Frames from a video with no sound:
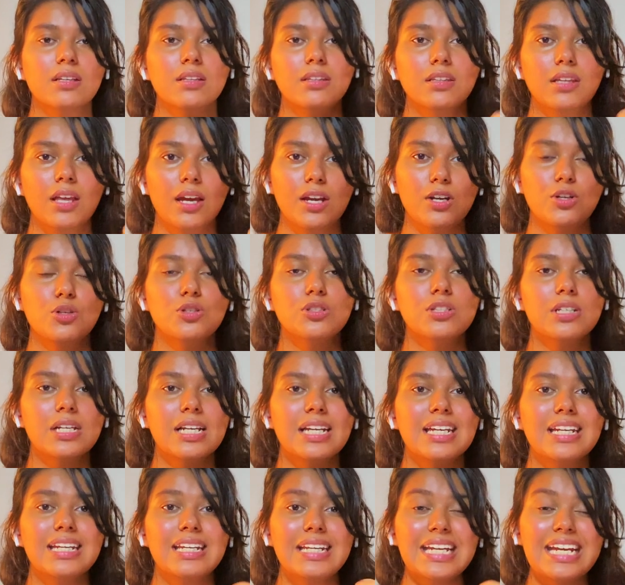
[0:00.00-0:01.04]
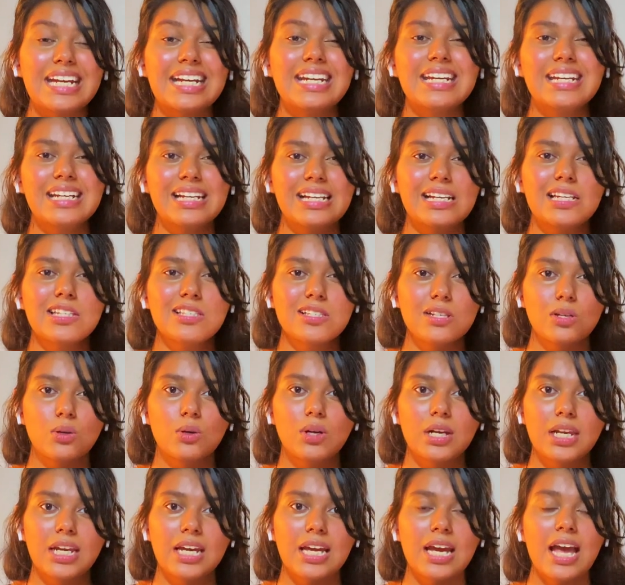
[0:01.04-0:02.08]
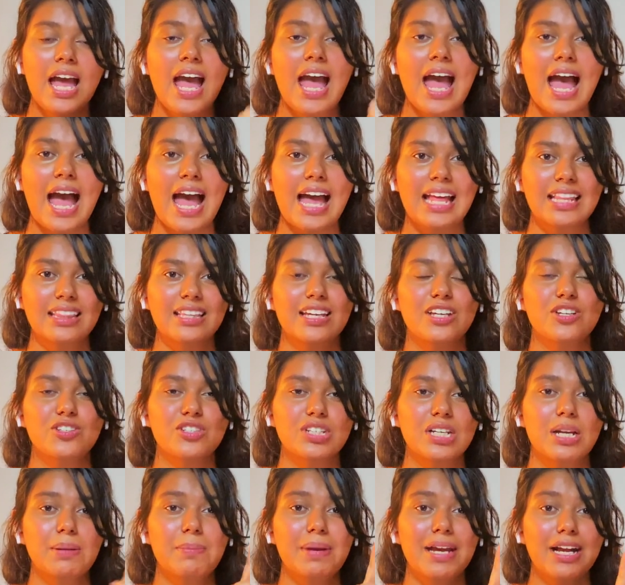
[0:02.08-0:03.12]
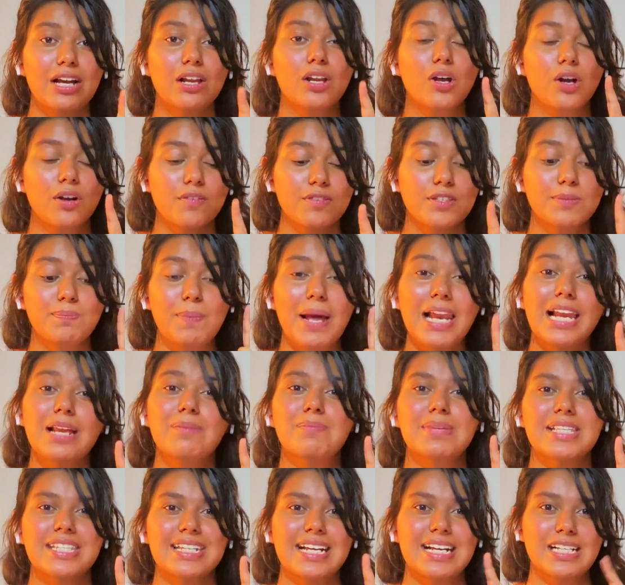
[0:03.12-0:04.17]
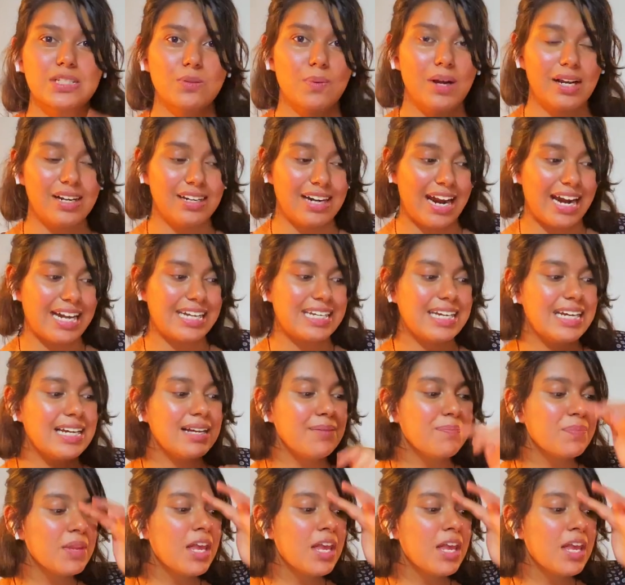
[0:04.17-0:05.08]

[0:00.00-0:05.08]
They usually read really slowly and they usually make a lot of spelling mistakes while writing.